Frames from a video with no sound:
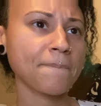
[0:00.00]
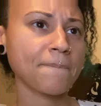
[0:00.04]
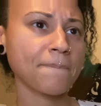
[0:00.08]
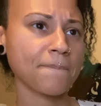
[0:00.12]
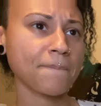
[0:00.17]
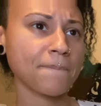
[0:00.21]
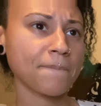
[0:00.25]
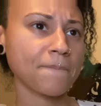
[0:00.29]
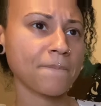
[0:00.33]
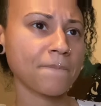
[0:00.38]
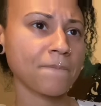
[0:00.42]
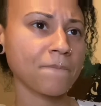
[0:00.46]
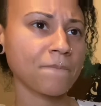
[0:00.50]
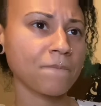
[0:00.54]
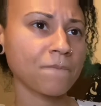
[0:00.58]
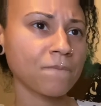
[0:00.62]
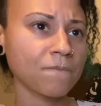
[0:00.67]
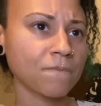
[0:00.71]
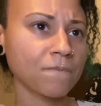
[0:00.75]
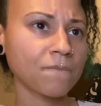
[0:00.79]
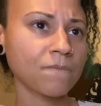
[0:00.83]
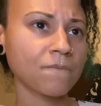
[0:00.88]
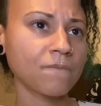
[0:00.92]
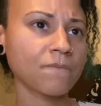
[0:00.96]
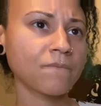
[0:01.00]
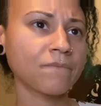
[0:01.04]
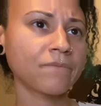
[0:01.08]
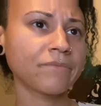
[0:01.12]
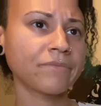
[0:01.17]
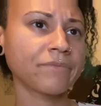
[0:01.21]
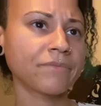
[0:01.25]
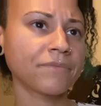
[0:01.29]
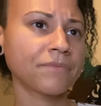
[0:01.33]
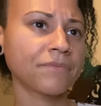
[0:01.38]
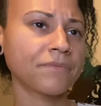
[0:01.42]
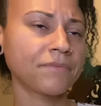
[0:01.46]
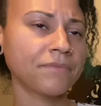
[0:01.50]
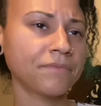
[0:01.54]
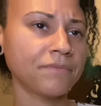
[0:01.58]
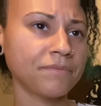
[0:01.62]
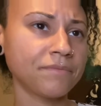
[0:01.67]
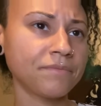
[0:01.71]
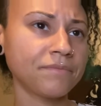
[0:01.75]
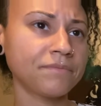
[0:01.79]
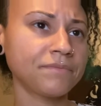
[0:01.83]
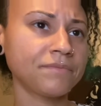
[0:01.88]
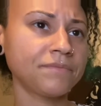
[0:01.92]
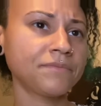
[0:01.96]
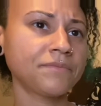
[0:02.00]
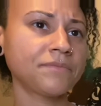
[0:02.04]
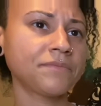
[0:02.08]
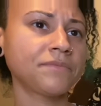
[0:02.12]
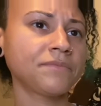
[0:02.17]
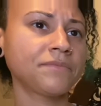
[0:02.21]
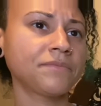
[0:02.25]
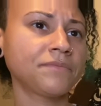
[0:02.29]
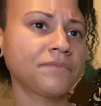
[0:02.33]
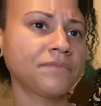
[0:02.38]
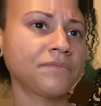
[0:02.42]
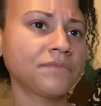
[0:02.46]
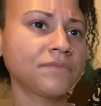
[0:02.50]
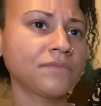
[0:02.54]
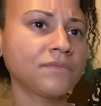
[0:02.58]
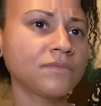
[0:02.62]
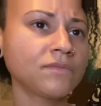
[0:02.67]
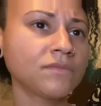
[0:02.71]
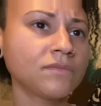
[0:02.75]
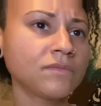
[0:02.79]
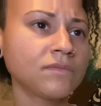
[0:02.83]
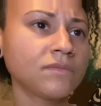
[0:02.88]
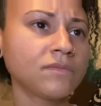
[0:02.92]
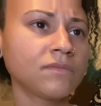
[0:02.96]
Nobody speaks.